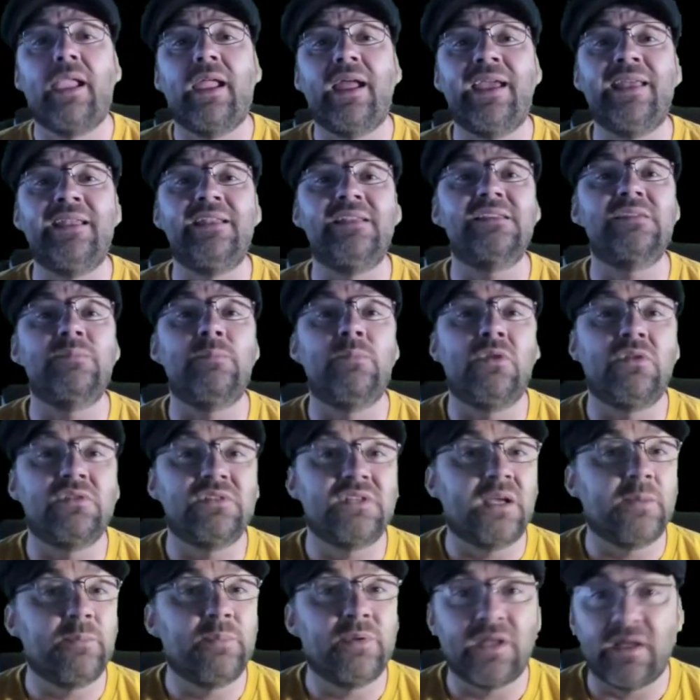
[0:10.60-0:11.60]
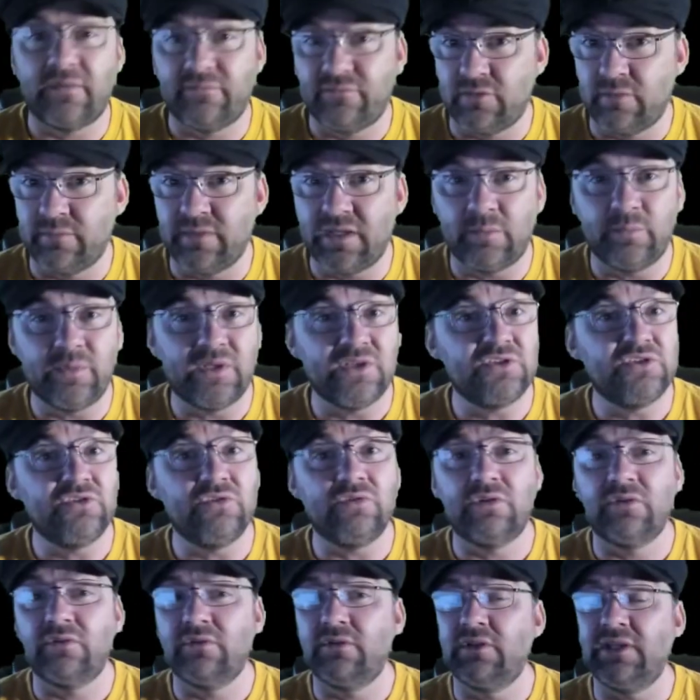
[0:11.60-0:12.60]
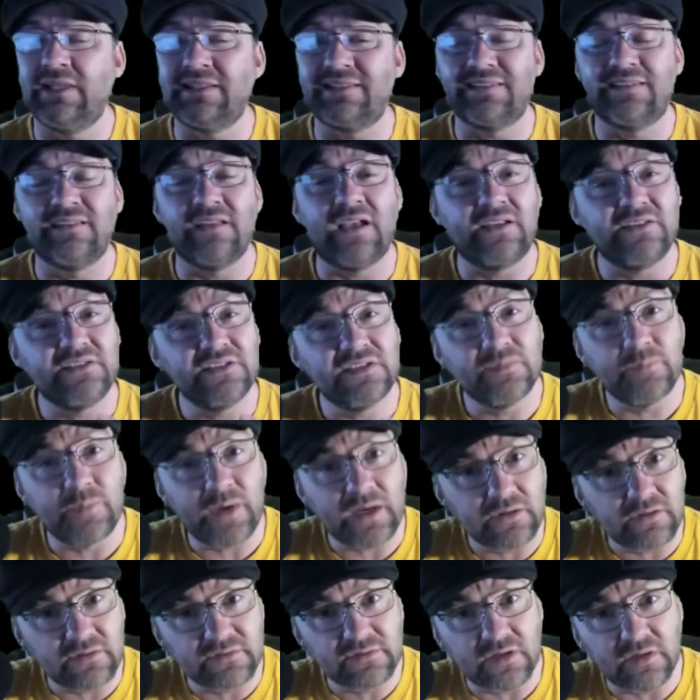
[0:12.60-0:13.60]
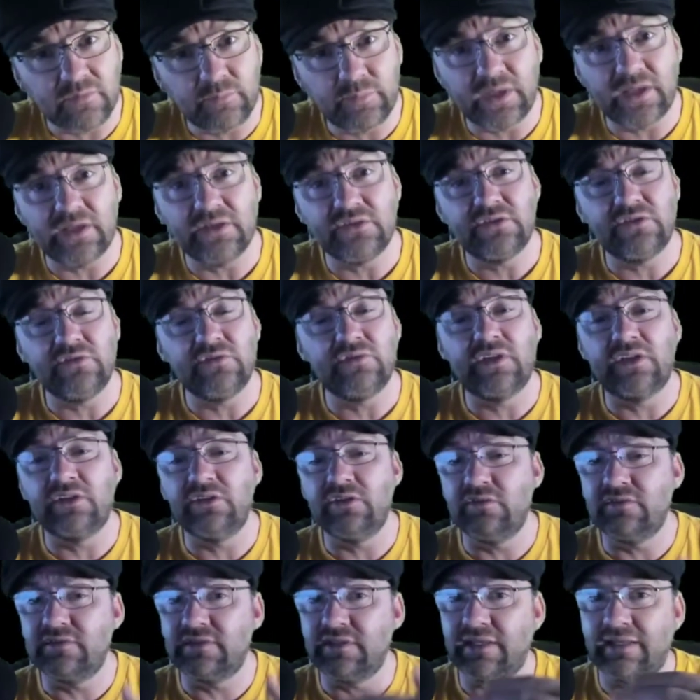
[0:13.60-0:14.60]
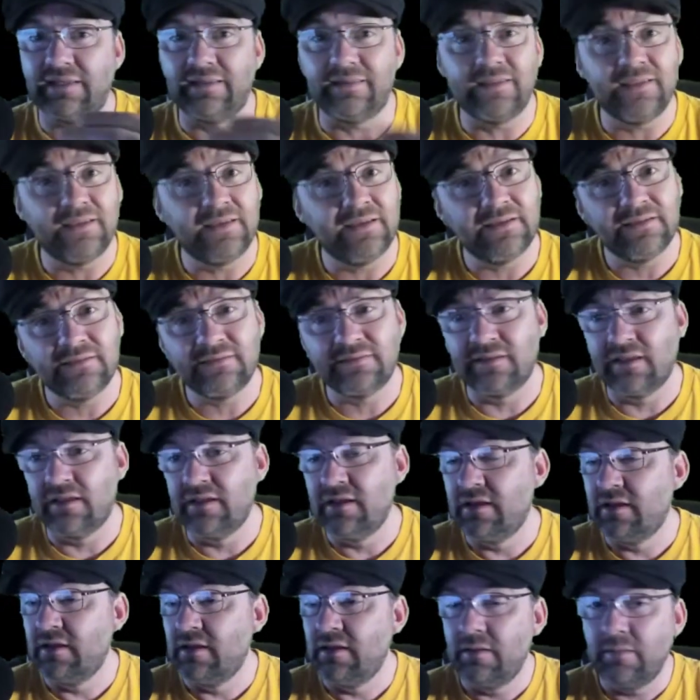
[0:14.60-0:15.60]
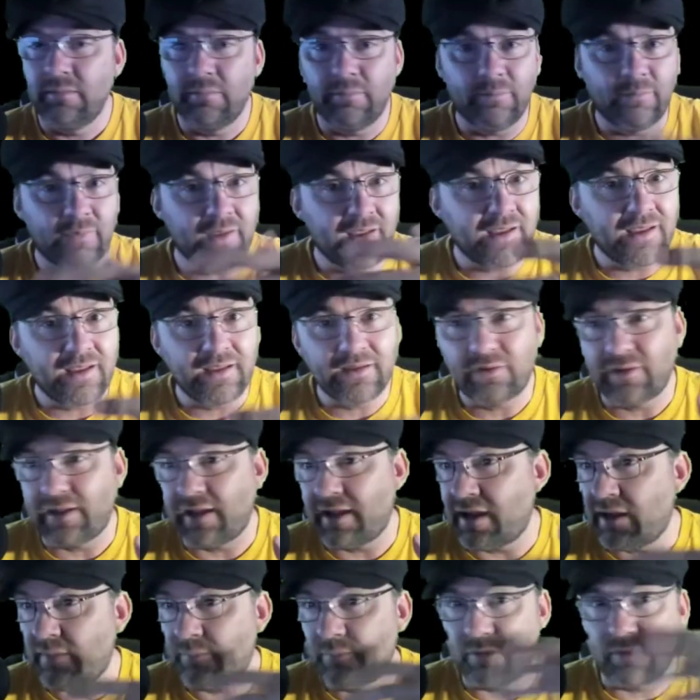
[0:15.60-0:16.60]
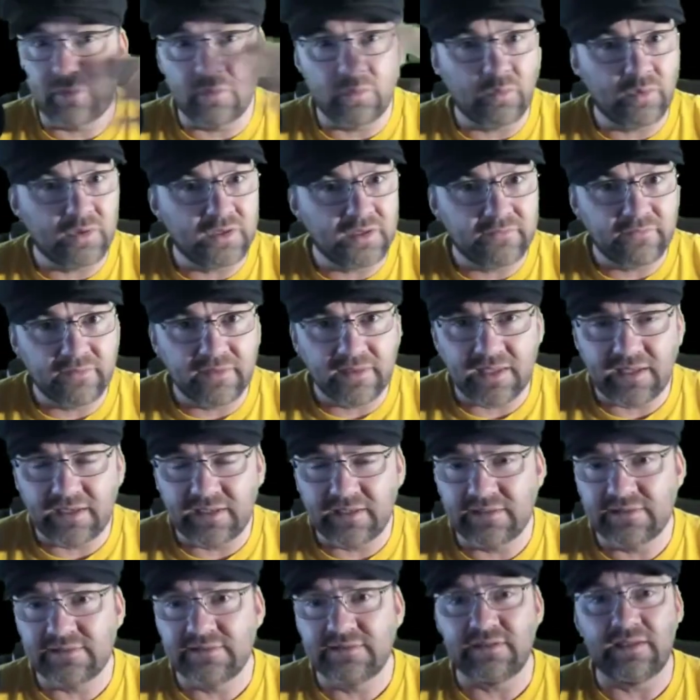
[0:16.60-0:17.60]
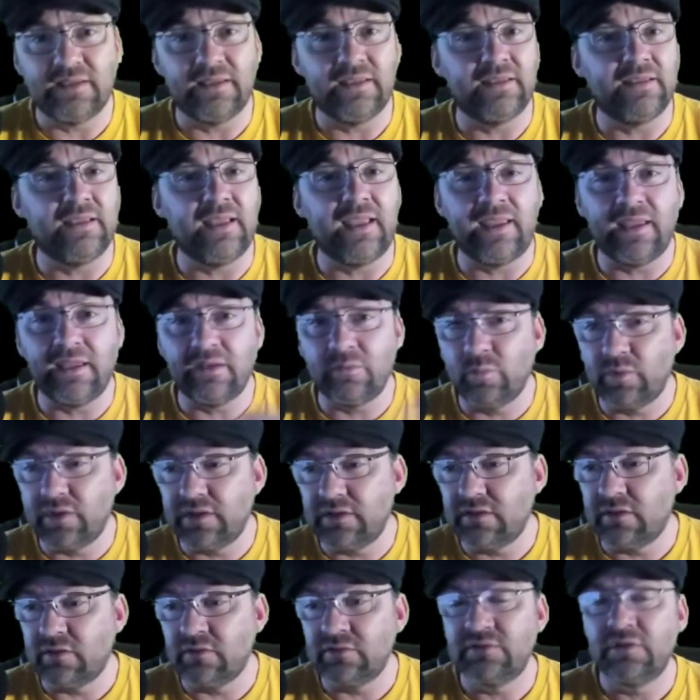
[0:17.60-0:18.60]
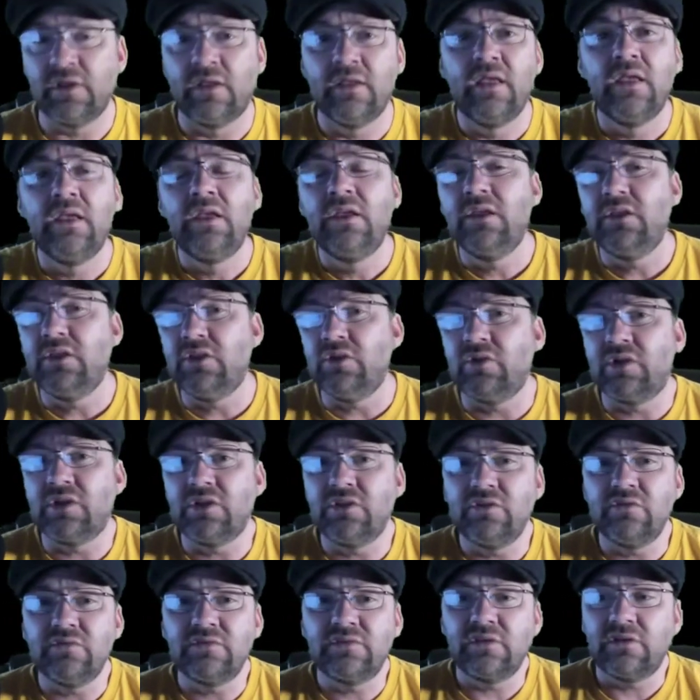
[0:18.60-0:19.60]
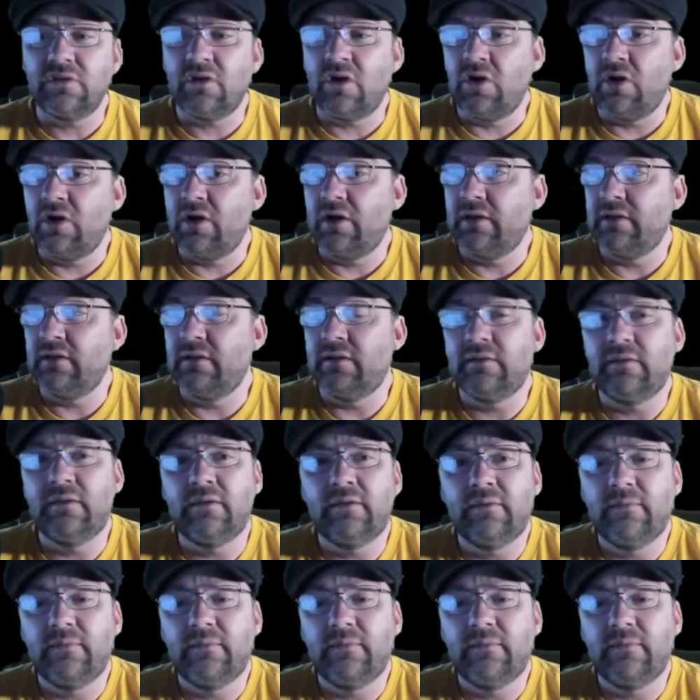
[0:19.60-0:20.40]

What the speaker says: and it's multi-platform. That means it's not just Microsoft based. You can use it in Linux, Mac, Apple, whatever that is, and Windows. You can use it on